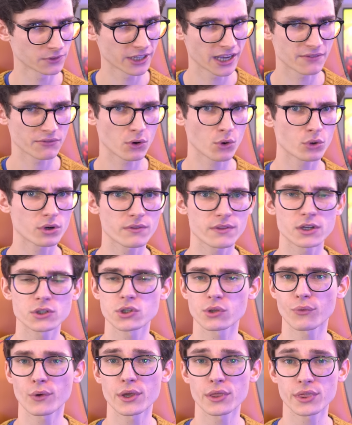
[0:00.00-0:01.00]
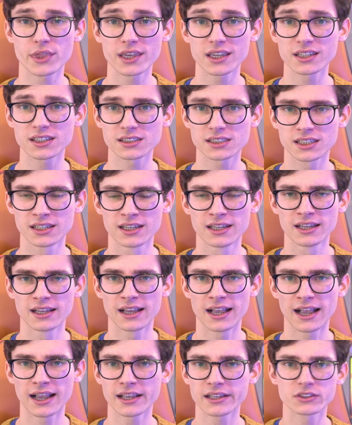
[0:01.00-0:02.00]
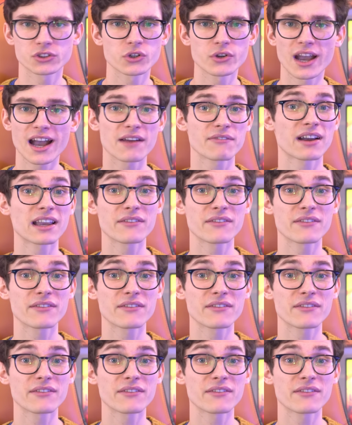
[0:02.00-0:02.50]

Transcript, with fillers: You have all of those three things, and you have